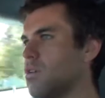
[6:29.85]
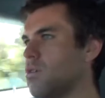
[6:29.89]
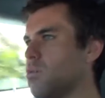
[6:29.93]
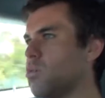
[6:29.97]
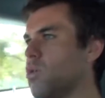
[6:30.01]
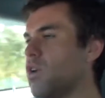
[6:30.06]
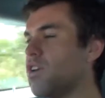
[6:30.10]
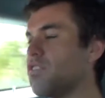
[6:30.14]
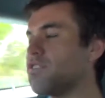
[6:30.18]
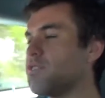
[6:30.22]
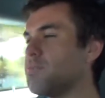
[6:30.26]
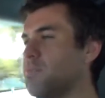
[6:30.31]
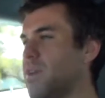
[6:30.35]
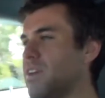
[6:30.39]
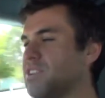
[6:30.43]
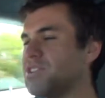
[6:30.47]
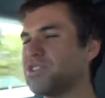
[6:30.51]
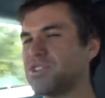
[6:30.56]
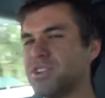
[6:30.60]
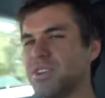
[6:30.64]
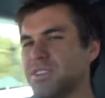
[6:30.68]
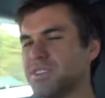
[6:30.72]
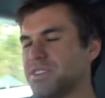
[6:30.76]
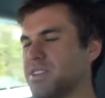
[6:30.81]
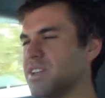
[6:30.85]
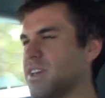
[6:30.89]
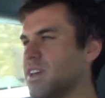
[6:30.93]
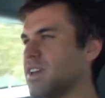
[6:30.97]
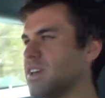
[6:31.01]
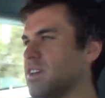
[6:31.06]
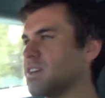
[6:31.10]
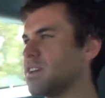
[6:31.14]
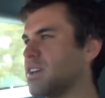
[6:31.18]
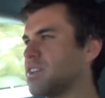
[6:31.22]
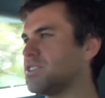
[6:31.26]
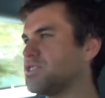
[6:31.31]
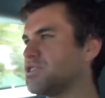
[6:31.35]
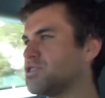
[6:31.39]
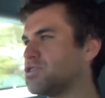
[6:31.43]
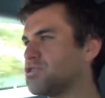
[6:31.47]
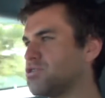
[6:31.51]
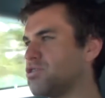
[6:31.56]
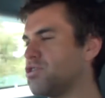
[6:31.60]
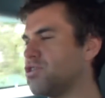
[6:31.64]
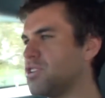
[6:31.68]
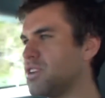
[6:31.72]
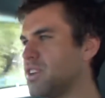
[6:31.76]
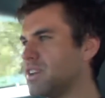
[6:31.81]
Worth a mention is the
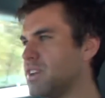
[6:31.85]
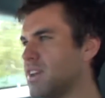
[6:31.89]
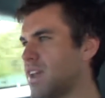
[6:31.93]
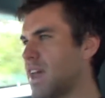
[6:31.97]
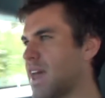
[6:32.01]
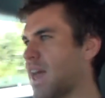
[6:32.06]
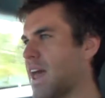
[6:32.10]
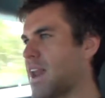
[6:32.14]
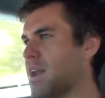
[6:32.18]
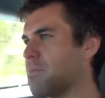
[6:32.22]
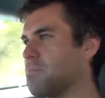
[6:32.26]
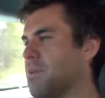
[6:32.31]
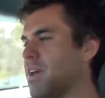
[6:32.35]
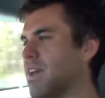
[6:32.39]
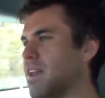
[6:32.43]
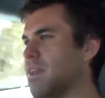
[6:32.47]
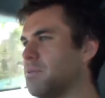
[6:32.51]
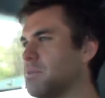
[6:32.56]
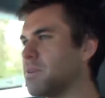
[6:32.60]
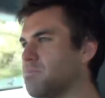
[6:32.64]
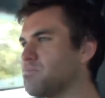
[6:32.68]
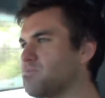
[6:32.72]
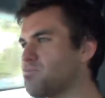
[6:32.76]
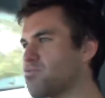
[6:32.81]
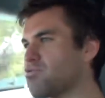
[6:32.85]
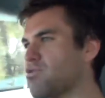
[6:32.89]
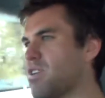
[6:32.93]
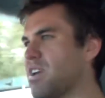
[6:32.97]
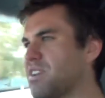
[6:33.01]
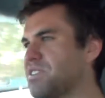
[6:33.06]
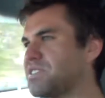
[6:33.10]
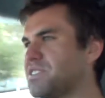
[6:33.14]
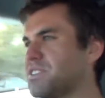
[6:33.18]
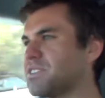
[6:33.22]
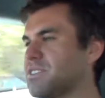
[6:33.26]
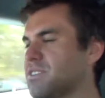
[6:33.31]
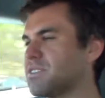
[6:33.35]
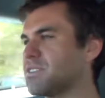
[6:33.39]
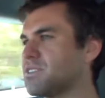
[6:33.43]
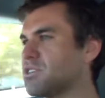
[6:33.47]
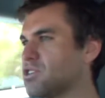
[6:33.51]
extruded aluminium and pressed